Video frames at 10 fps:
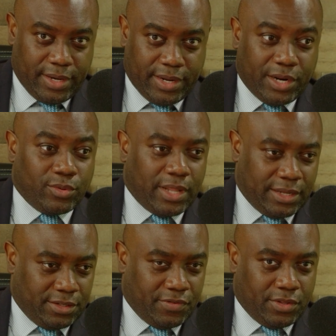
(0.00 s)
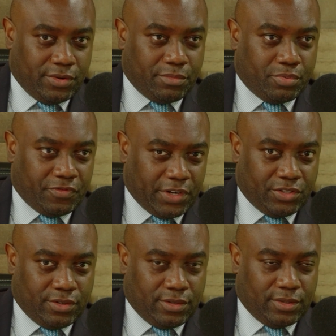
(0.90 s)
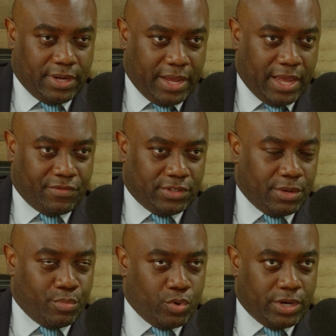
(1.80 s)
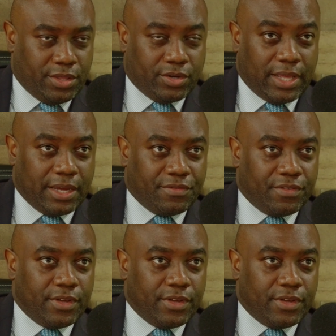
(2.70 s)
and I know lots of other professionals that have at some point in their life,